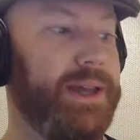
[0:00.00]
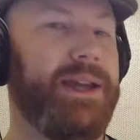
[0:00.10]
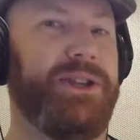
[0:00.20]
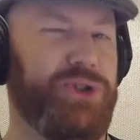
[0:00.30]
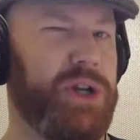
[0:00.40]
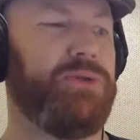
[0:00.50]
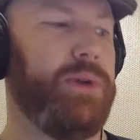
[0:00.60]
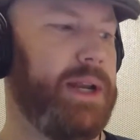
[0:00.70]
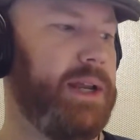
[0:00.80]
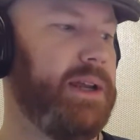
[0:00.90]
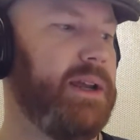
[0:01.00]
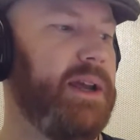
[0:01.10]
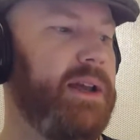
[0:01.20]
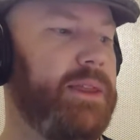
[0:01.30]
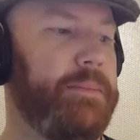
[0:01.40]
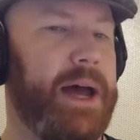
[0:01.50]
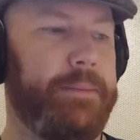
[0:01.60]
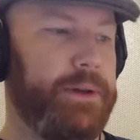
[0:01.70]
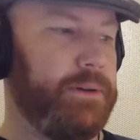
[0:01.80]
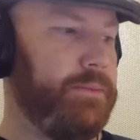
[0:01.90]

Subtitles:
in generating the popular